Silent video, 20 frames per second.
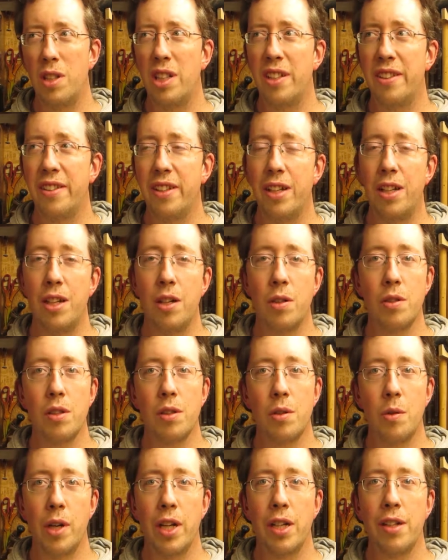say, a local
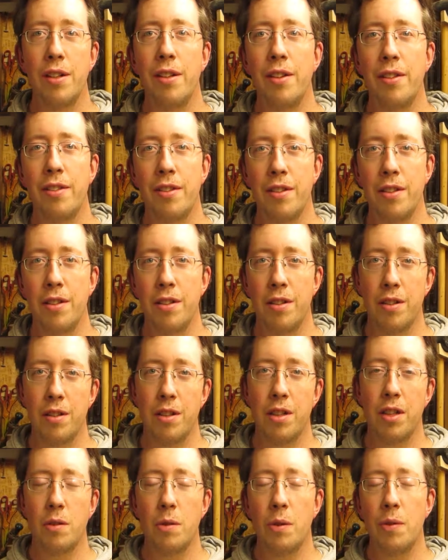Craigslist
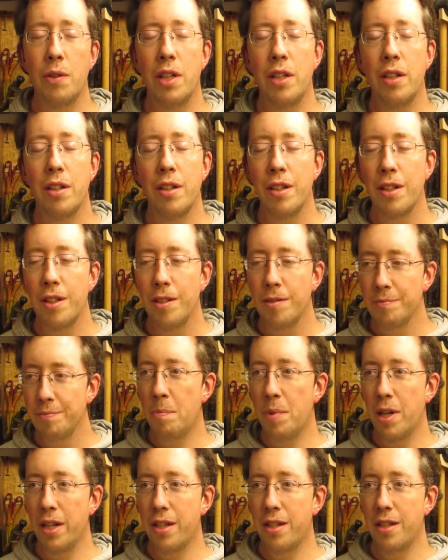equivalent.
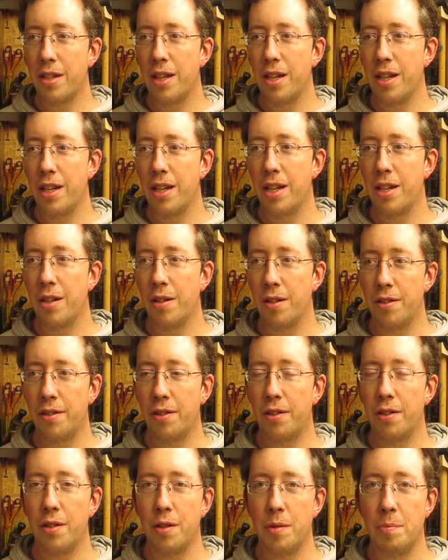But I had
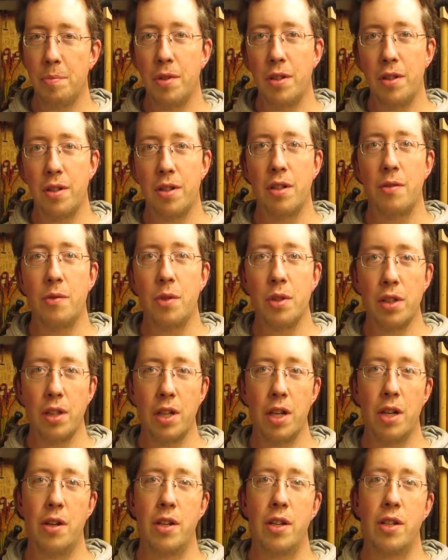also bought a wooden
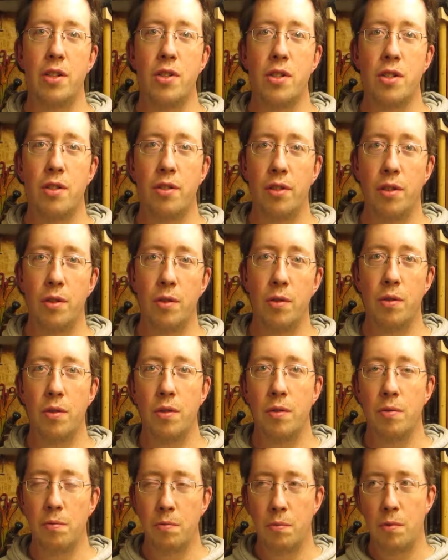garage, so
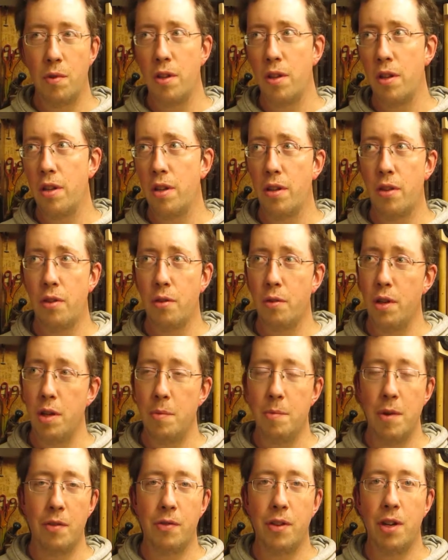3
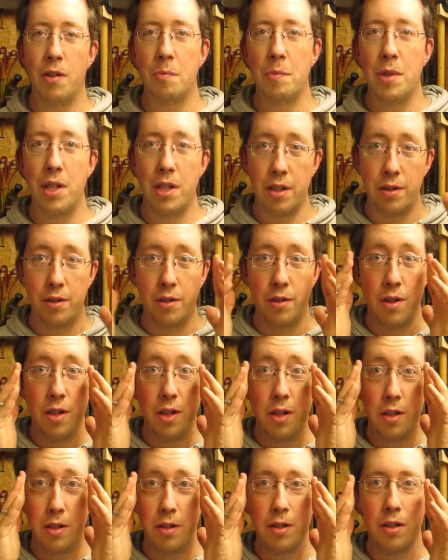by 5 meters, so
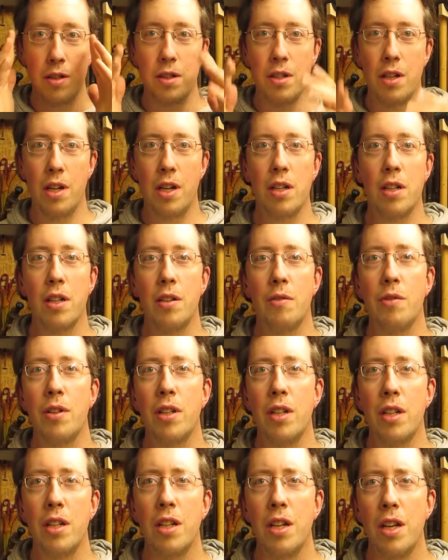that a car can
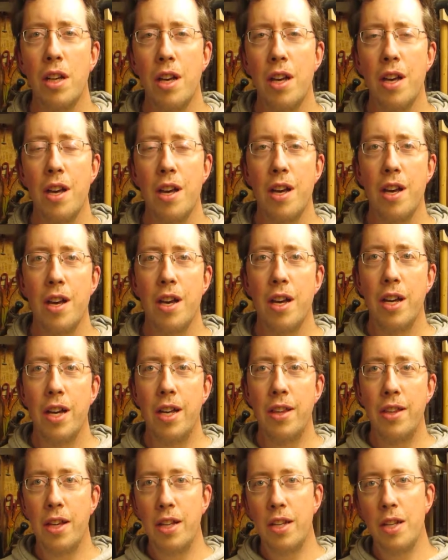fit in.
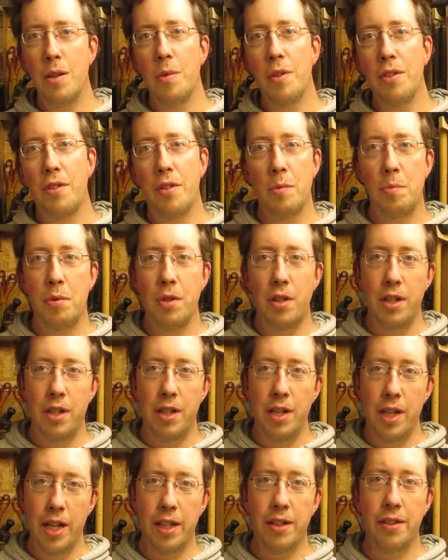And the idea was to put it
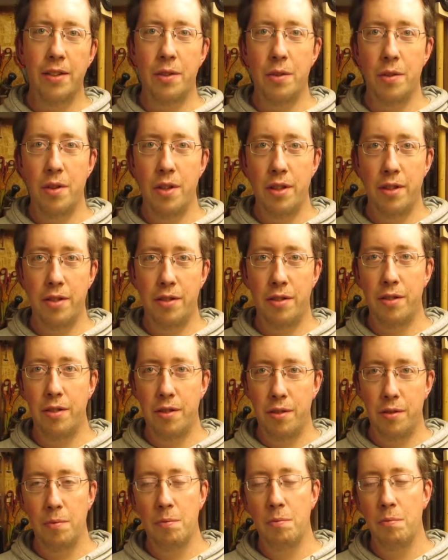next to
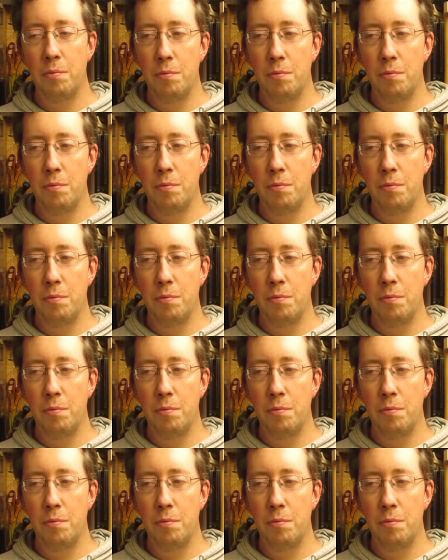this